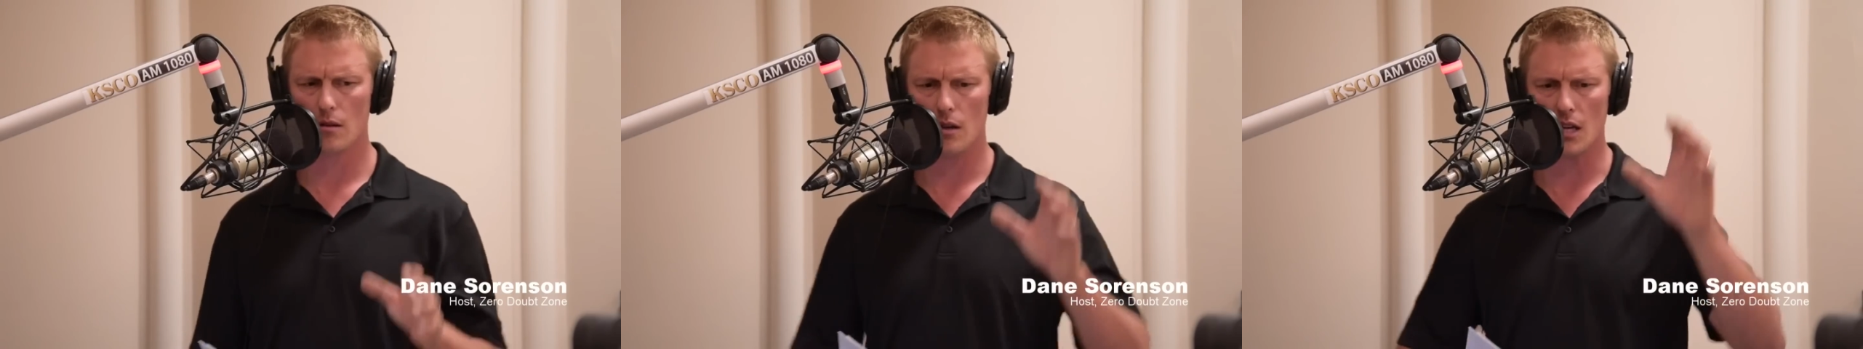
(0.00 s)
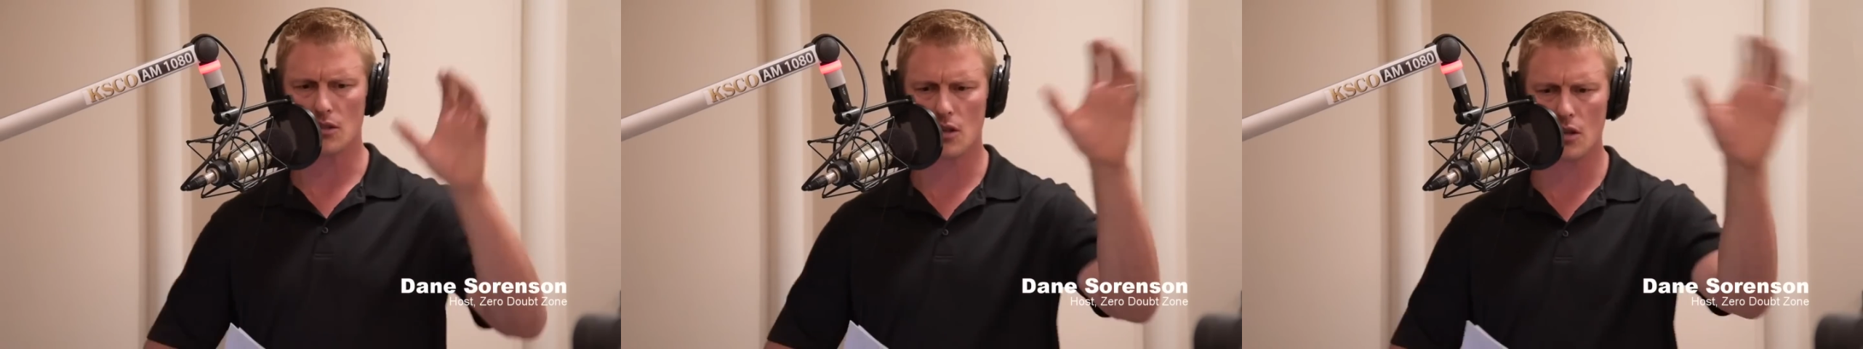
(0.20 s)

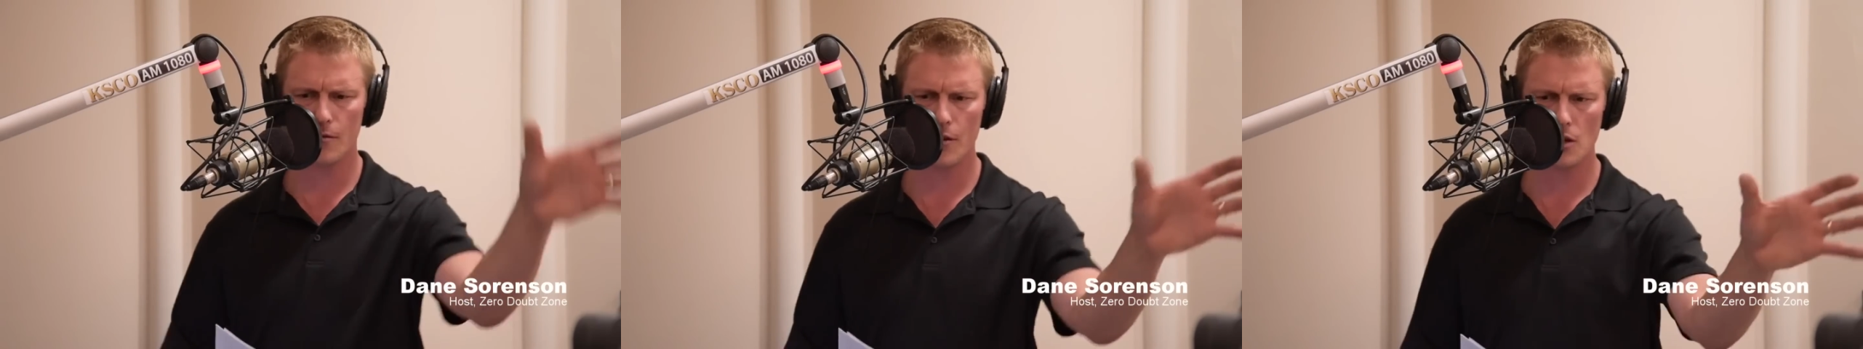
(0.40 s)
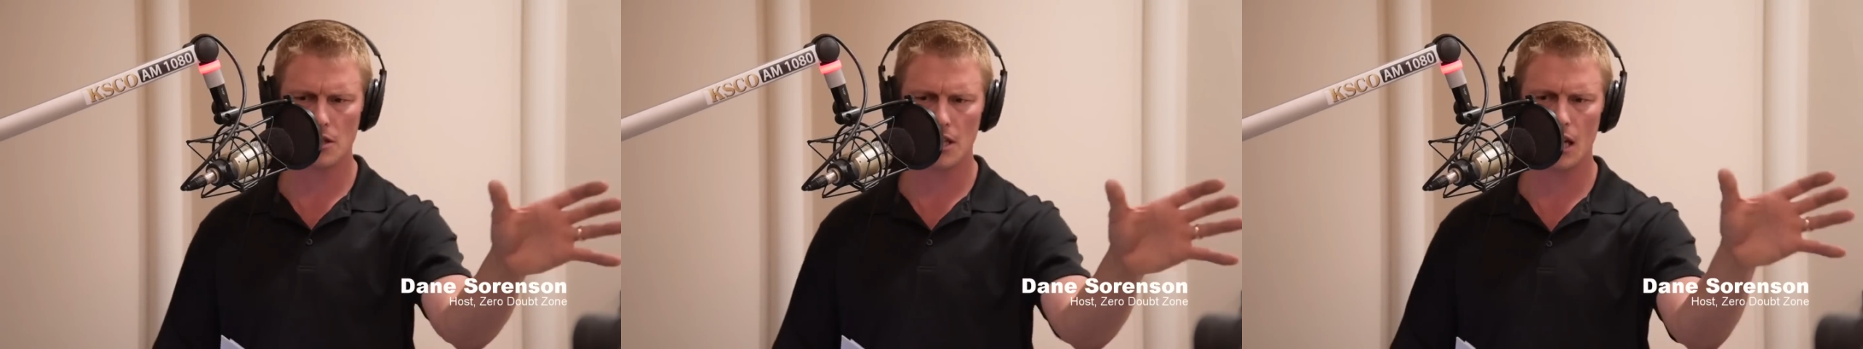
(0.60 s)
It's good
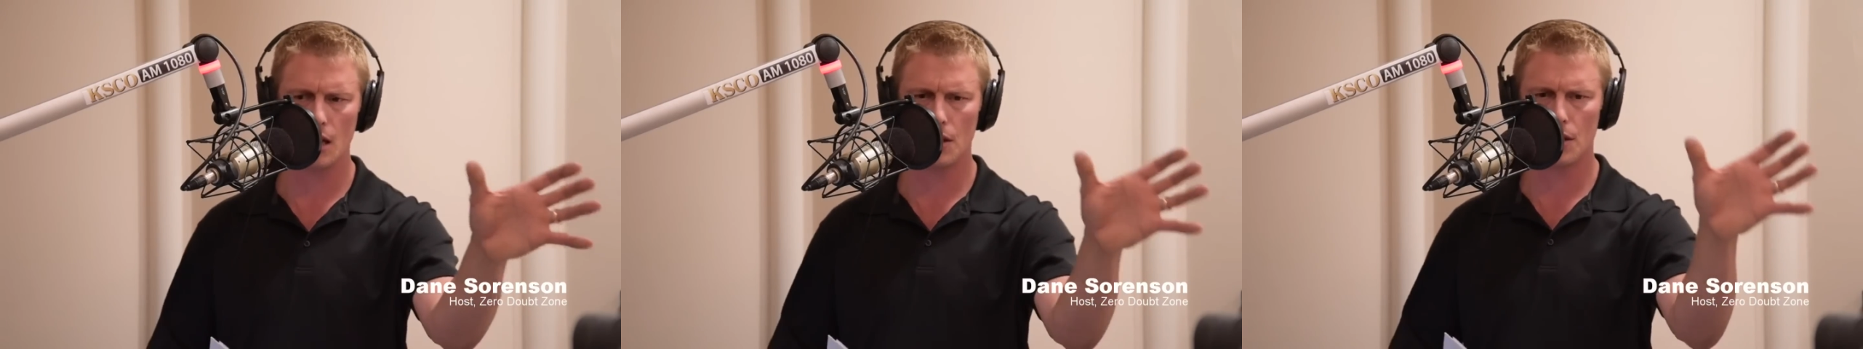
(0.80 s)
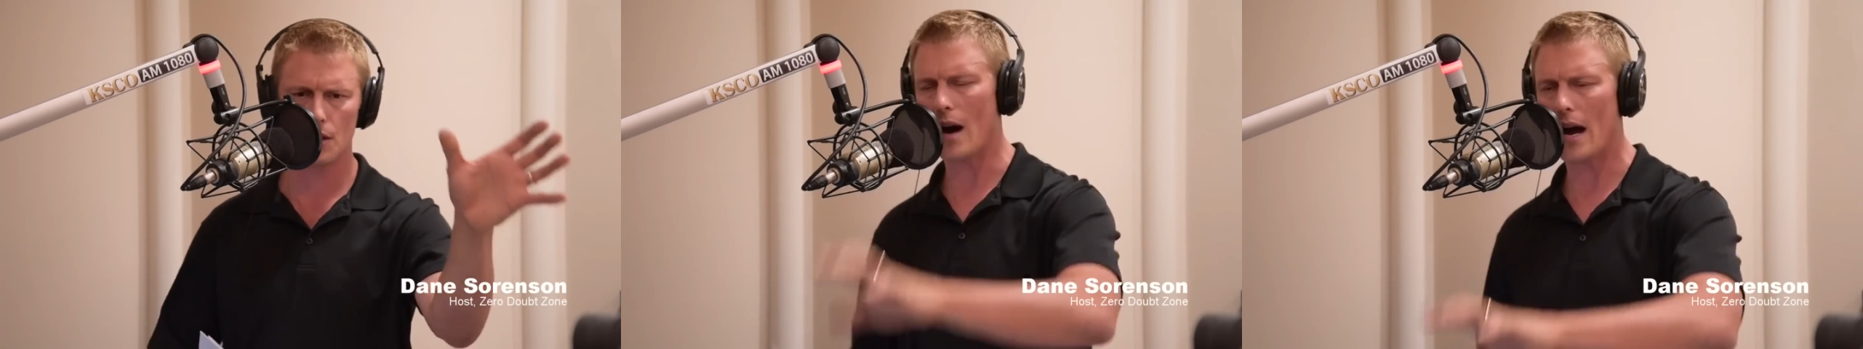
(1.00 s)
for your
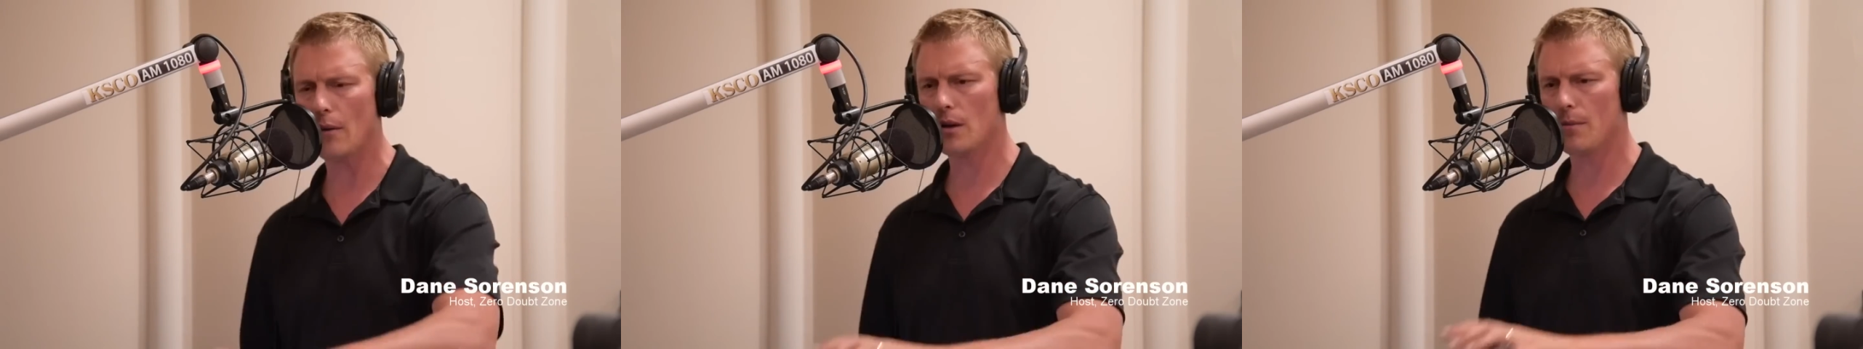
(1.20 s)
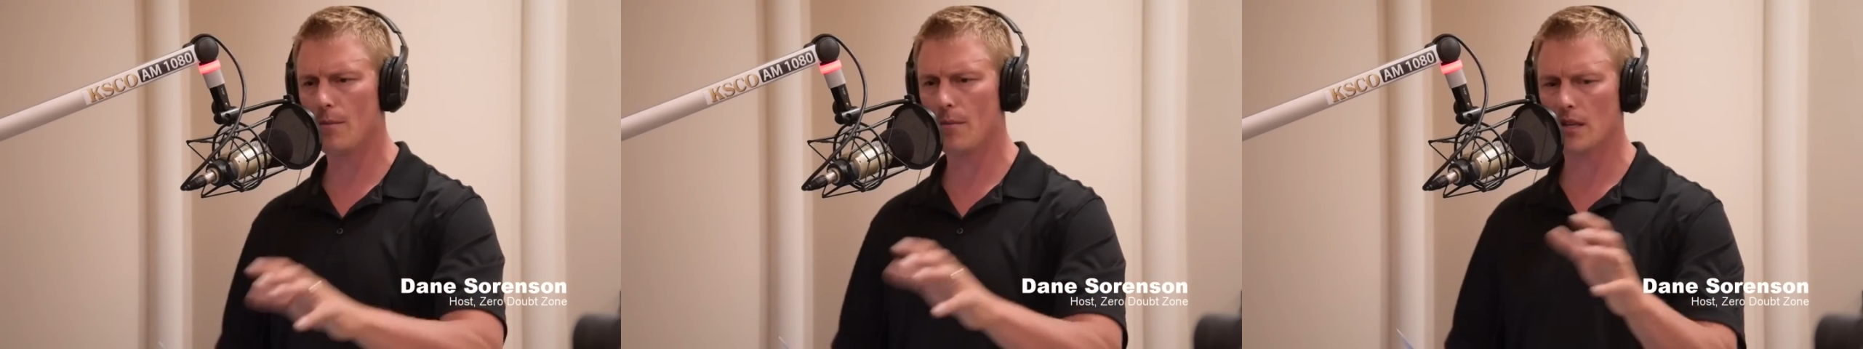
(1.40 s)
teeth. Why
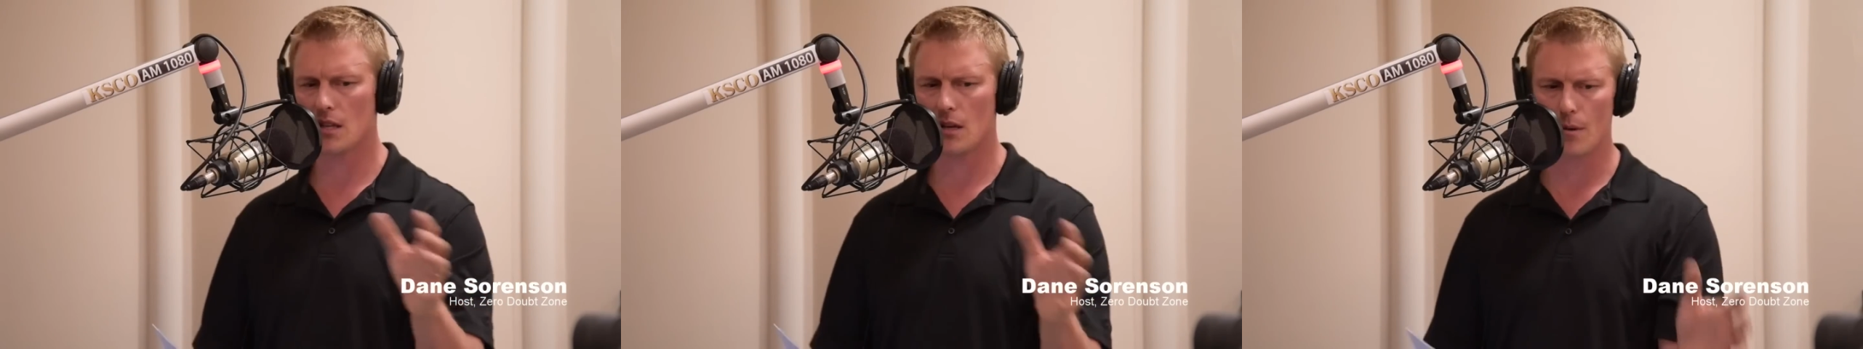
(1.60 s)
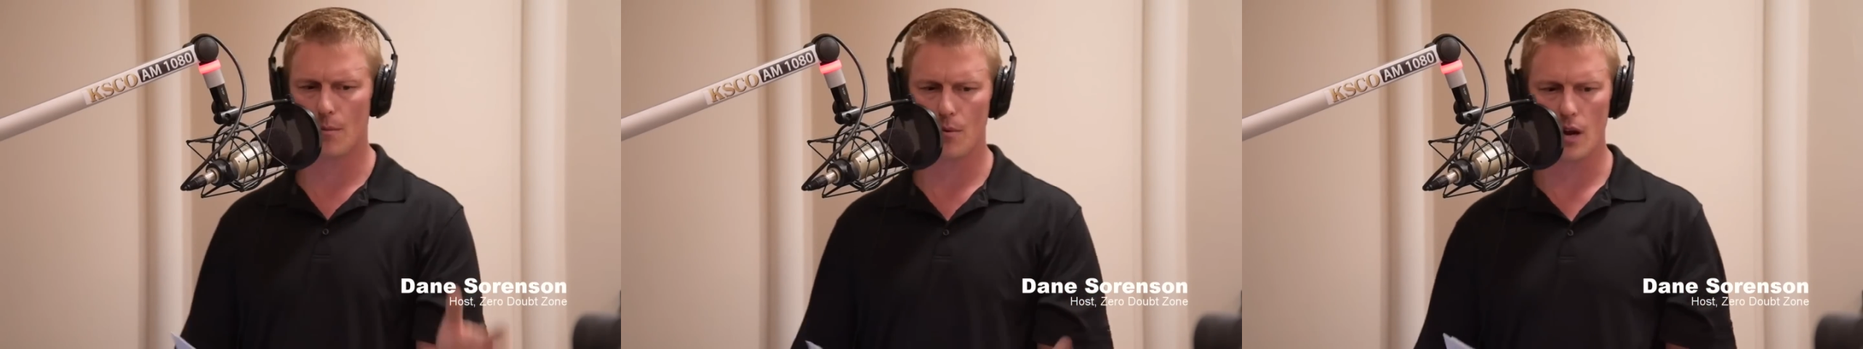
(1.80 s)
would it be
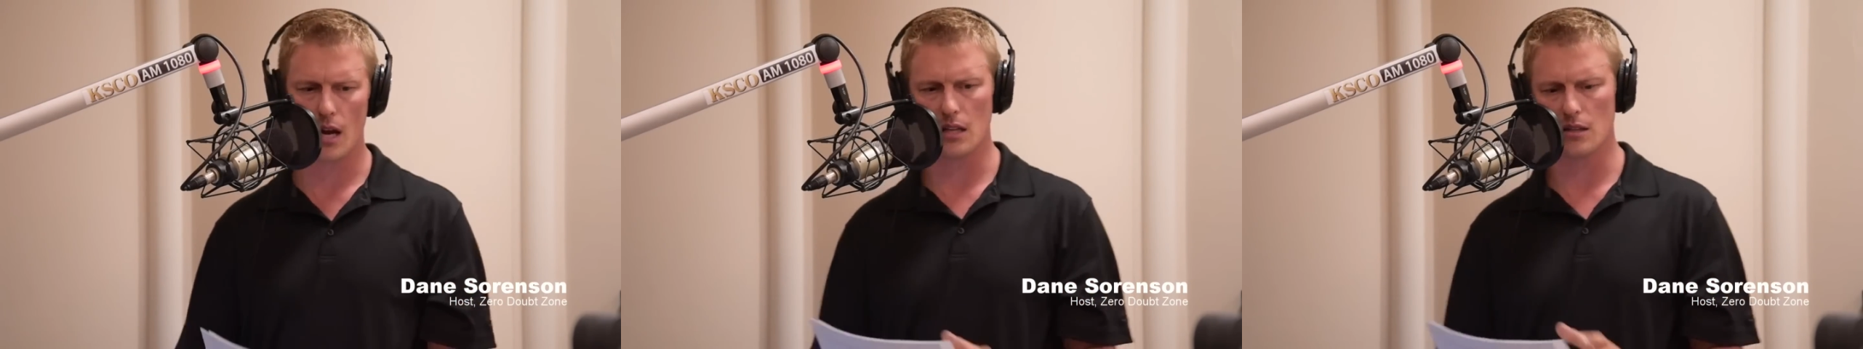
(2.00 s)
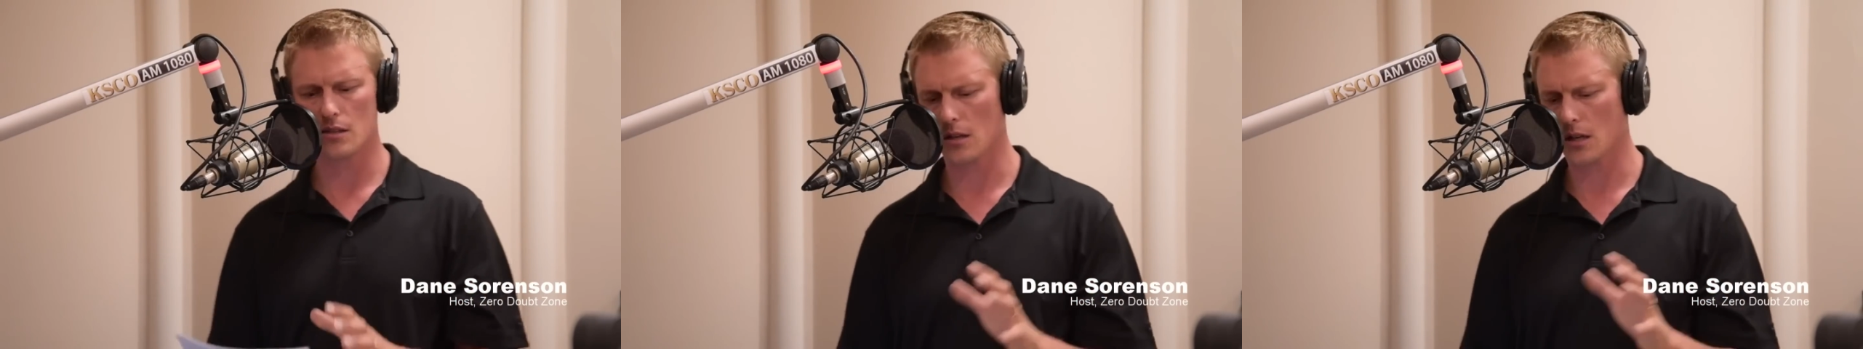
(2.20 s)
messing up our
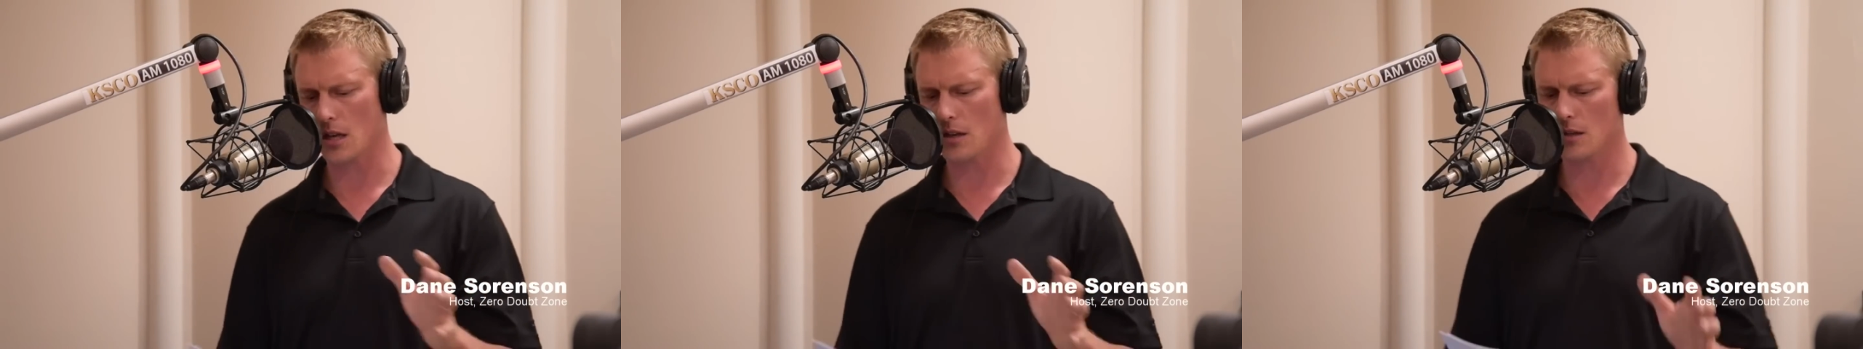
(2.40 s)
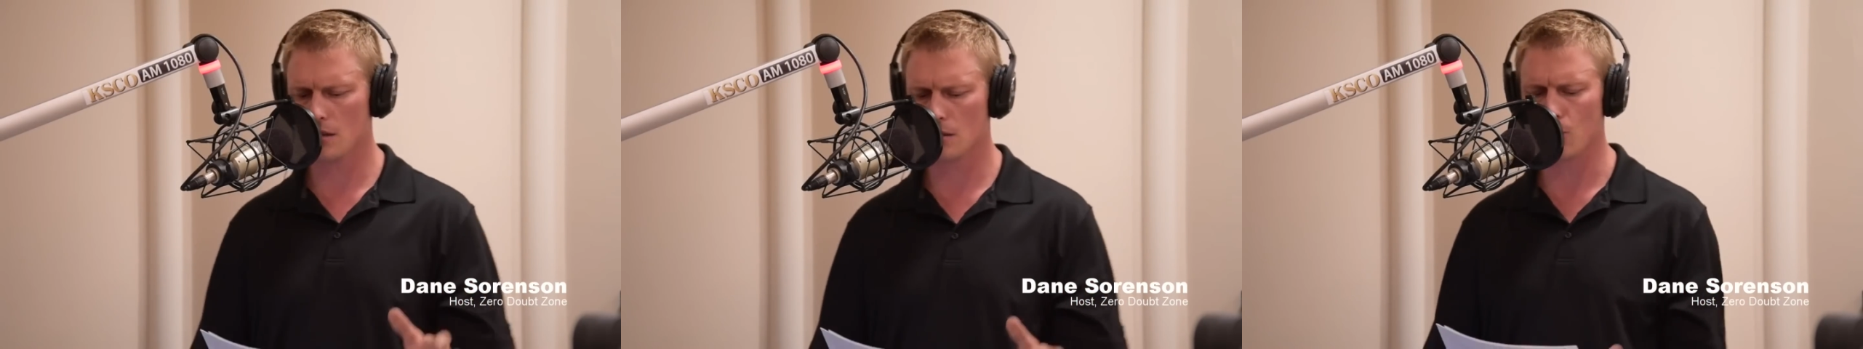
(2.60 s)
brains? Okay,
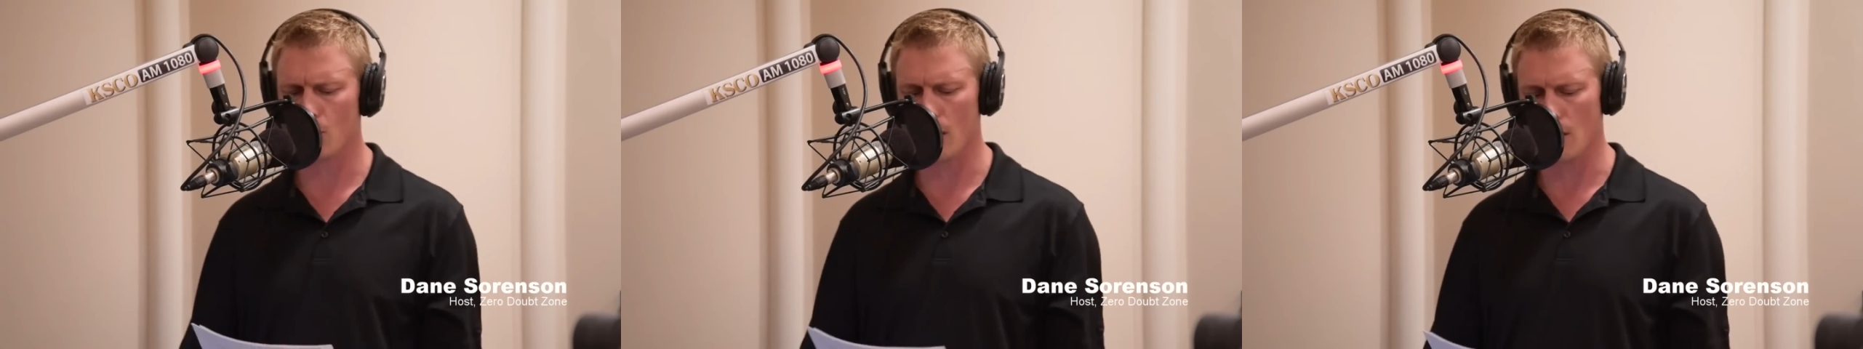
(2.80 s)
this is